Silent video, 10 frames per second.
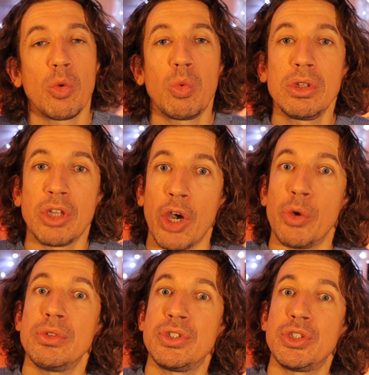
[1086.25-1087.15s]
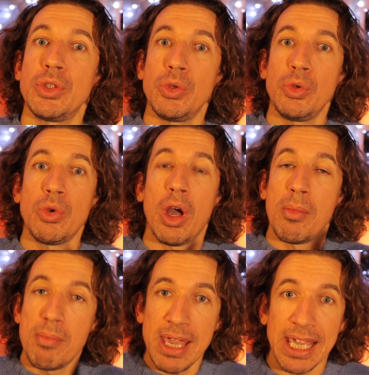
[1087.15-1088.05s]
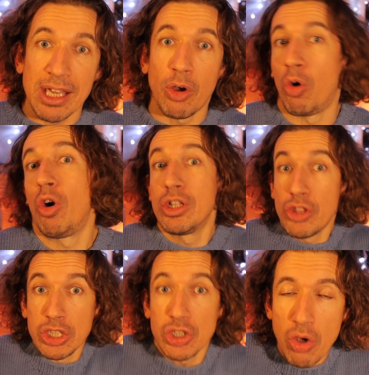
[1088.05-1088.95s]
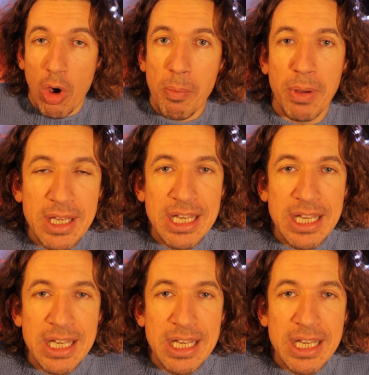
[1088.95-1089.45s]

will go to me or the shop,